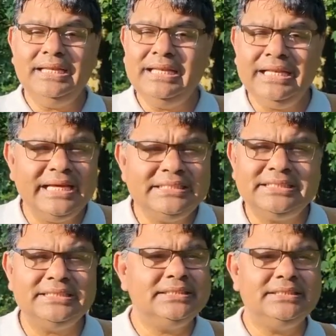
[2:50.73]

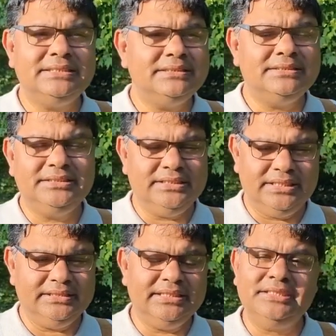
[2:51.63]
lantern,
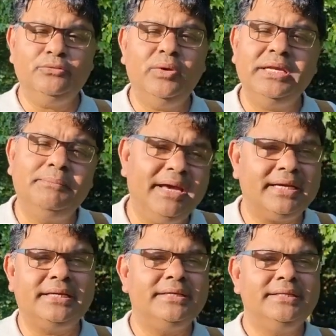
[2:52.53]
and then they went back
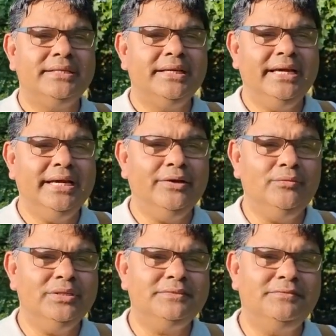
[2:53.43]

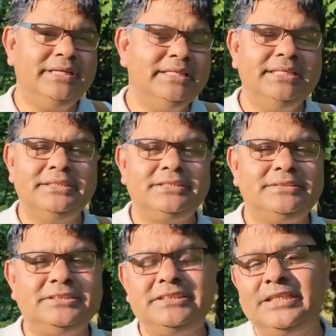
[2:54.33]
with very
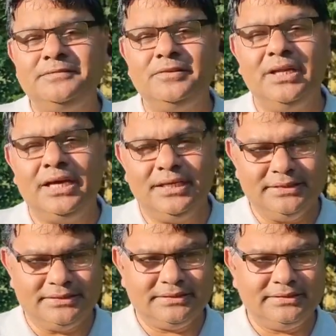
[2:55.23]
tearful
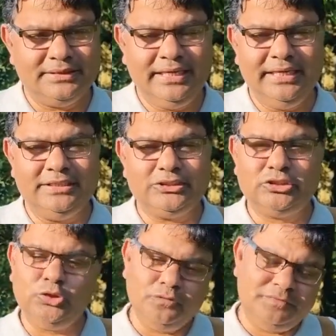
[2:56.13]
eyes.
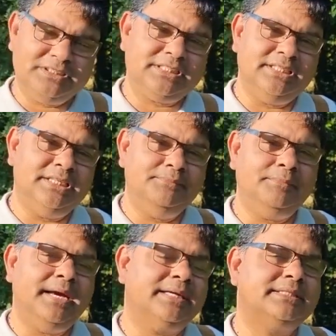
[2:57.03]
So visceral
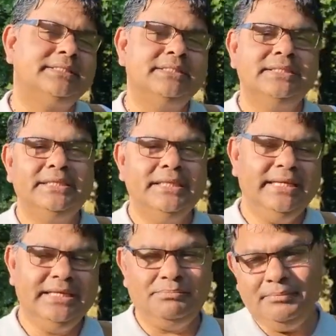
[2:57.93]
impact
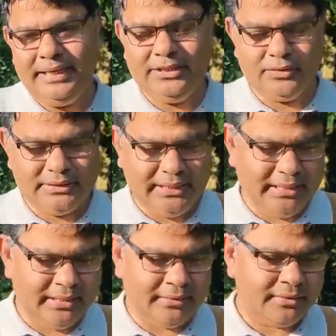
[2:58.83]
it made on
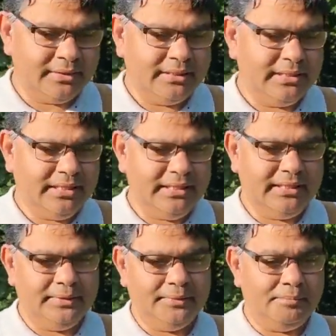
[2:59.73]
their
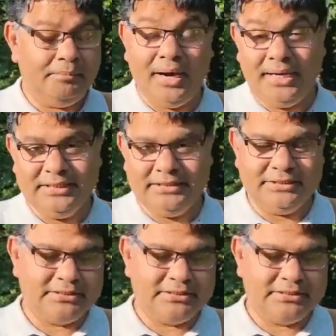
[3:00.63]
mind.